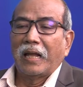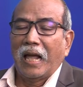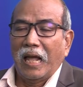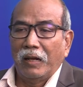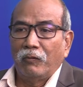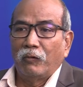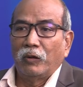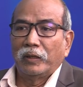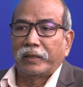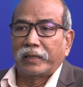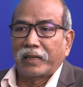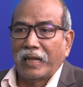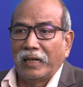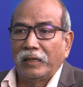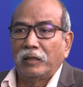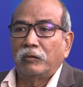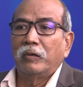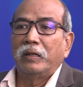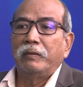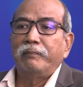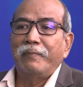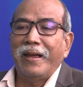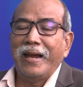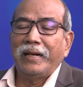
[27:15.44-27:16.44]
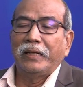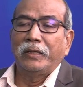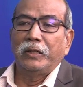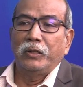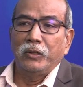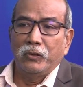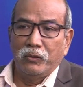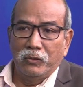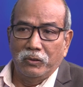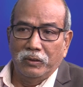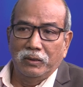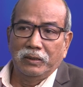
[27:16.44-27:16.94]
I was transferred back
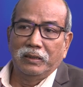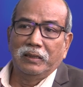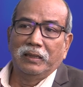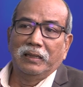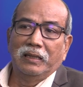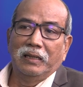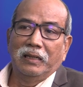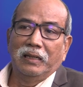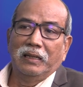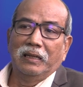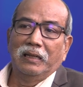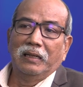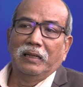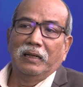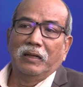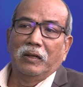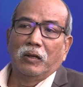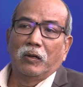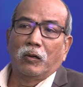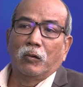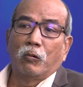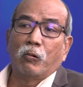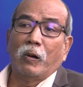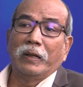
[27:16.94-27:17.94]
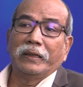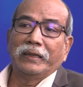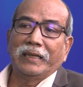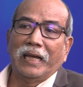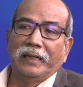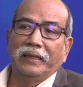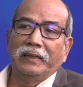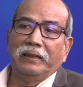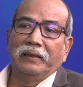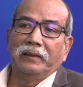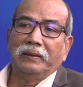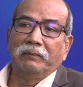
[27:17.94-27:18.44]
to
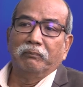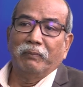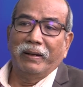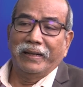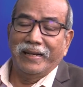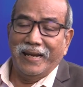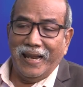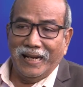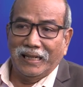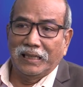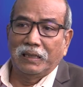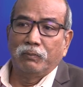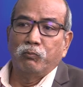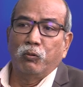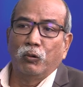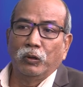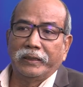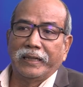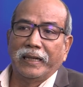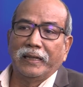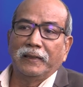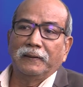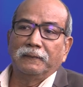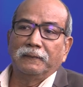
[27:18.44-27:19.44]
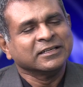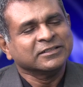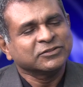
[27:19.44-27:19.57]
Kuantan, my next posting.